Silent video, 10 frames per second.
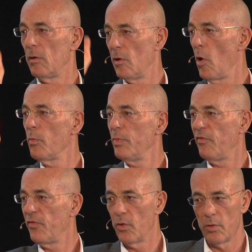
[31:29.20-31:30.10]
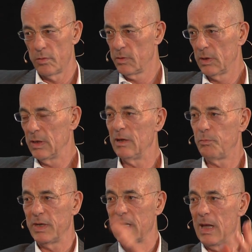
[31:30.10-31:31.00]
long before it
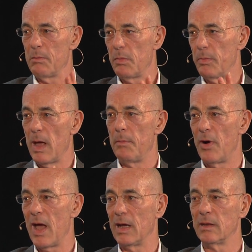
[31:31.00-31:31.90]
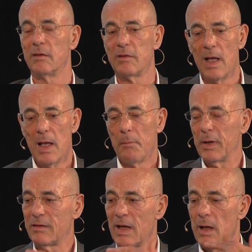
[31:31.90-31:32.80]
became a brand.
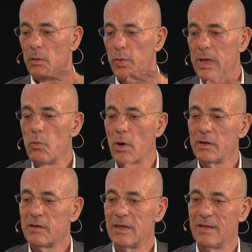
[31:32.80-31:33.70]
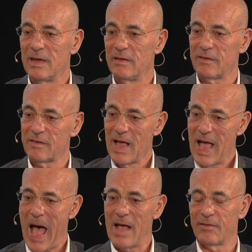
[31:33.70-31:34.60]
But we wanted this
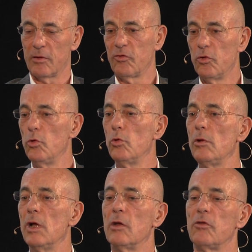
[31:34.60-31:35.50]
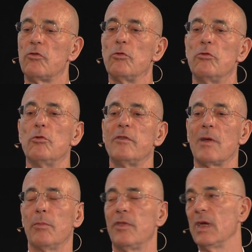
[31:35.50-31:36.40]
as a tool to do
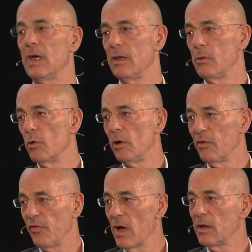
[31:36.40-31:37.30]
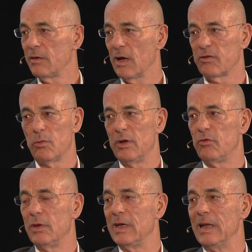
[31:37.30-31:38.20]
something in the world of architecture,
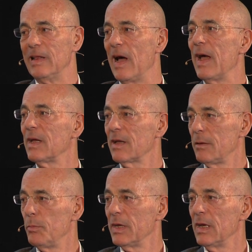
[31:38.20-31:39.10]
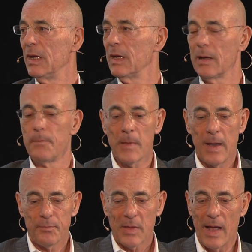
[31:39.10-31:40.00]
which we didn't like at the beginning.
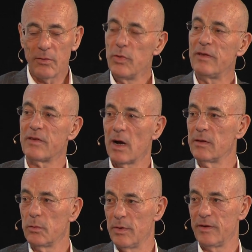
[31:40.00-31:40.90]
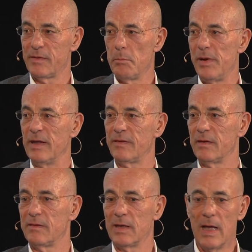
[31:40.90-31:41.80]
And we started with
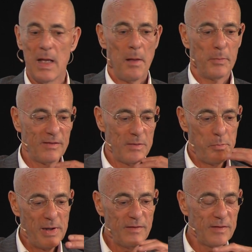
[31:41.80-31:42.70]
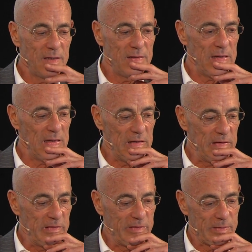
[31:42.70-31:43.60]
simplicity. But simplicity
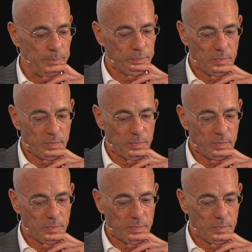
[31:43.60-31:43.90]
is